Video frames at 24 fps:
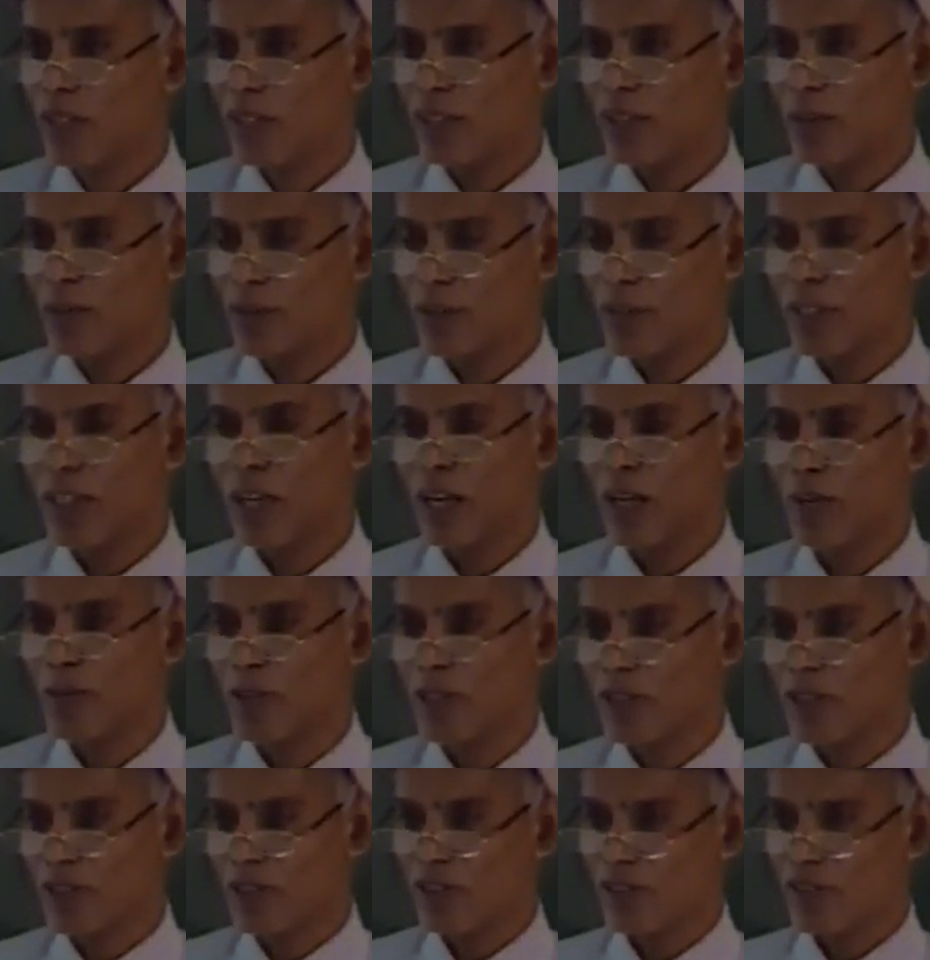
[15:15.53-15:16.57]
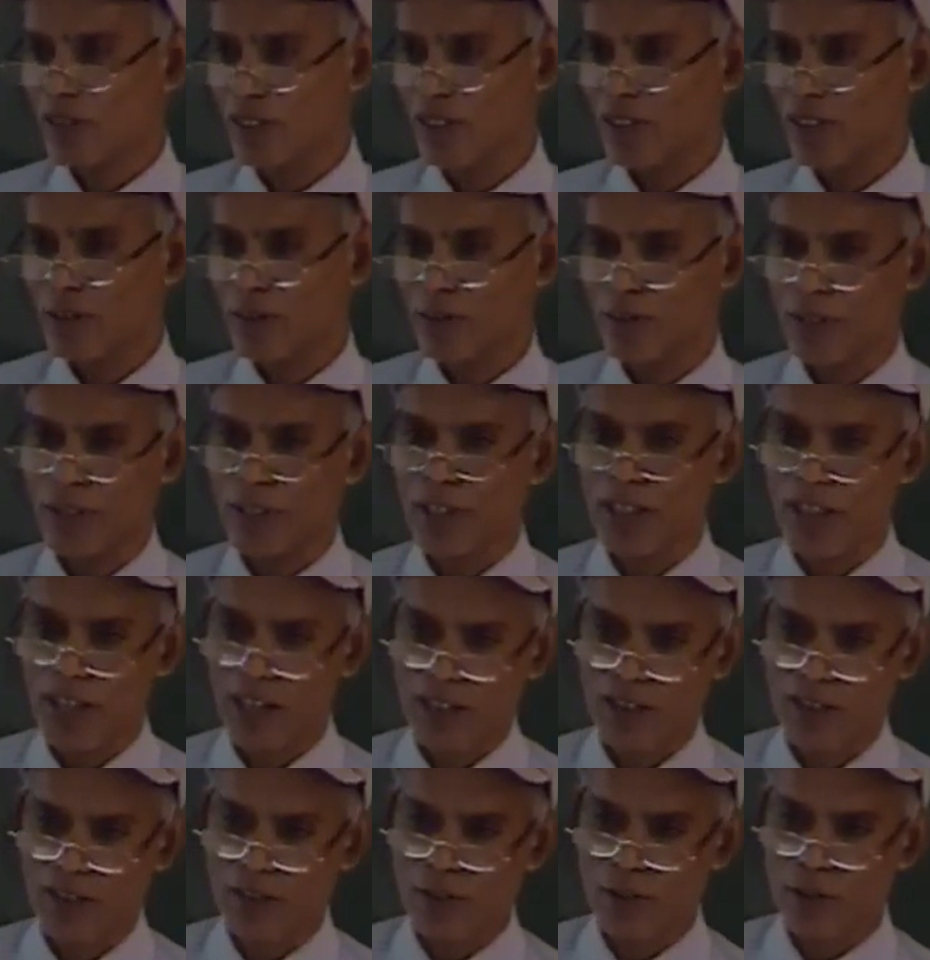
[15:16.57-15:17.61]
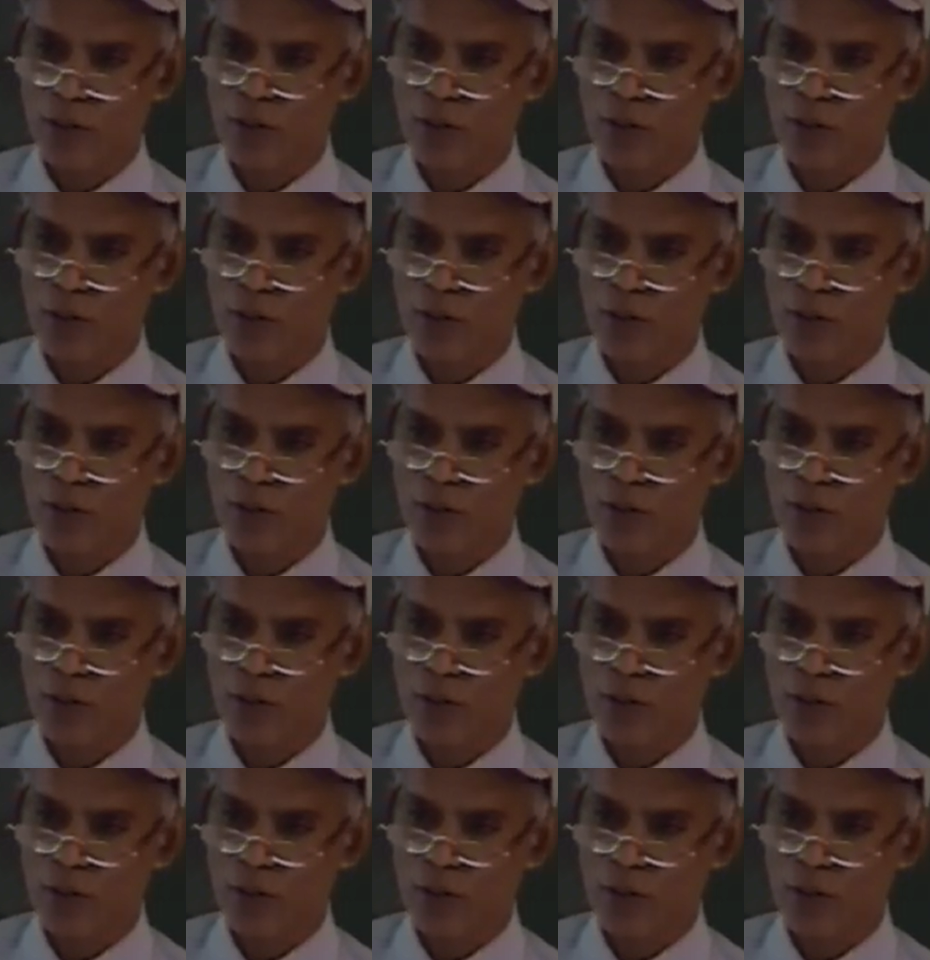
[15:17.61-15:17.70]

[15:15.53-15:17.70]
different dimensions in different directions.